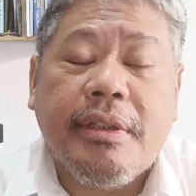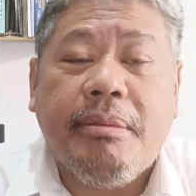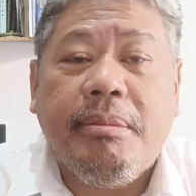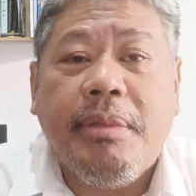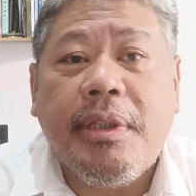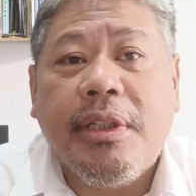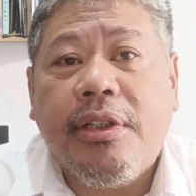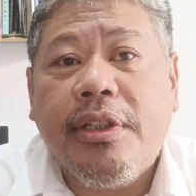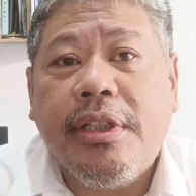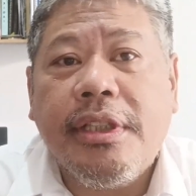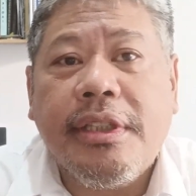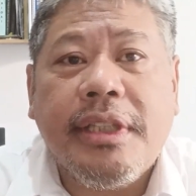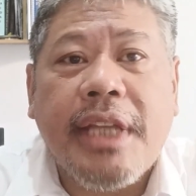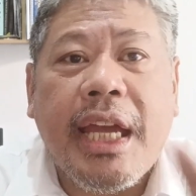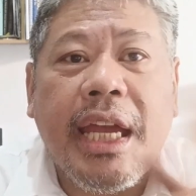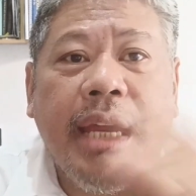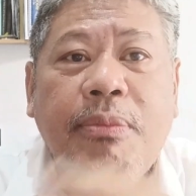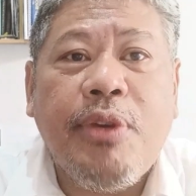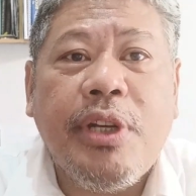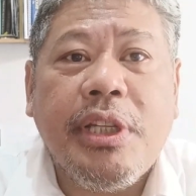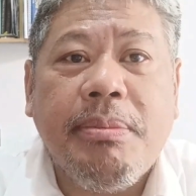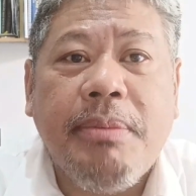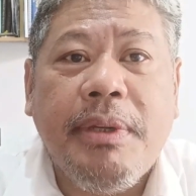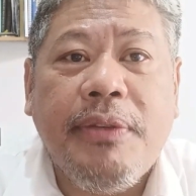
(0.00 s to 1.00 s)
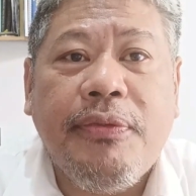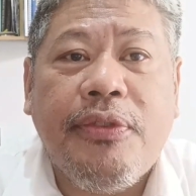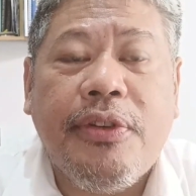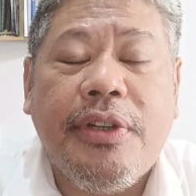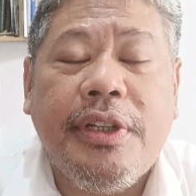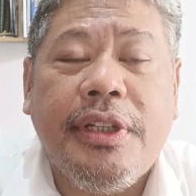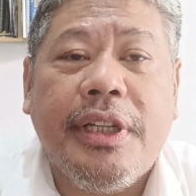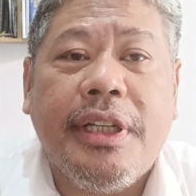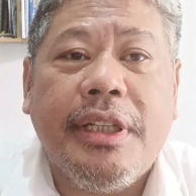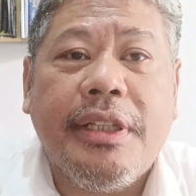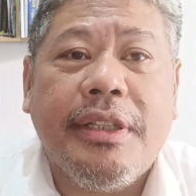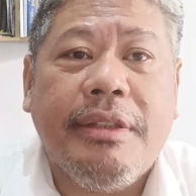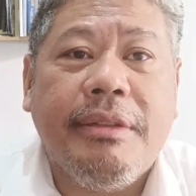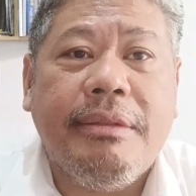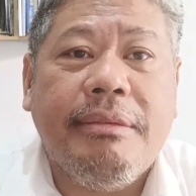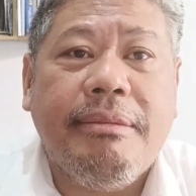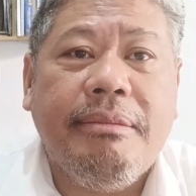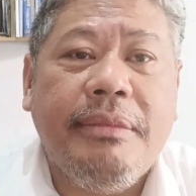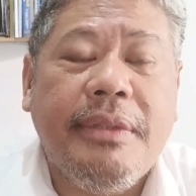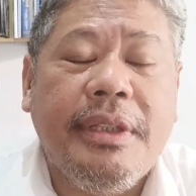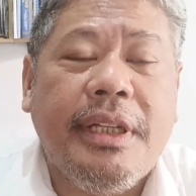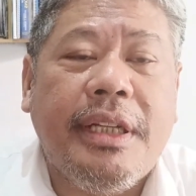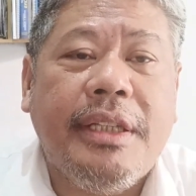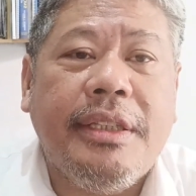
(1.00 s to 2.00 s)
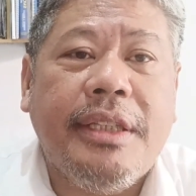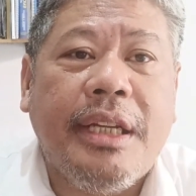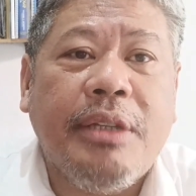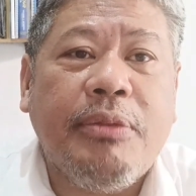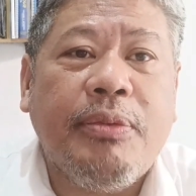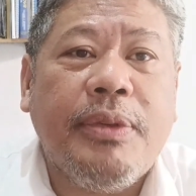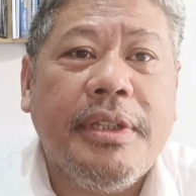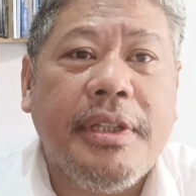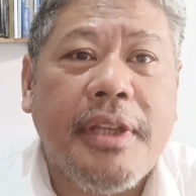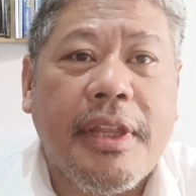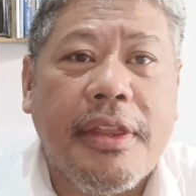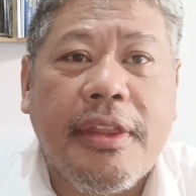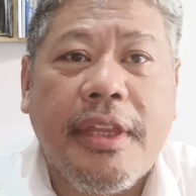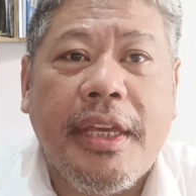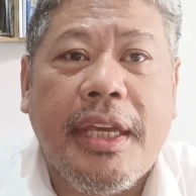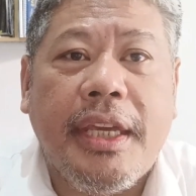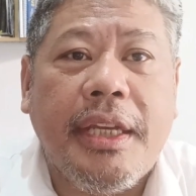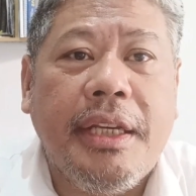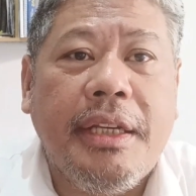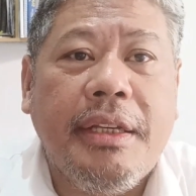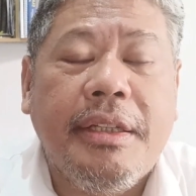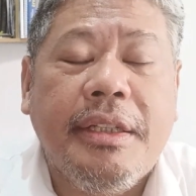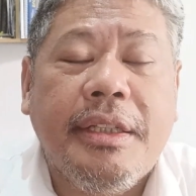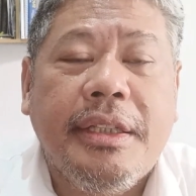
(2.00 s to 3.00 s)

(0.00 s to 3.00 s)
Because time was before that was a thing.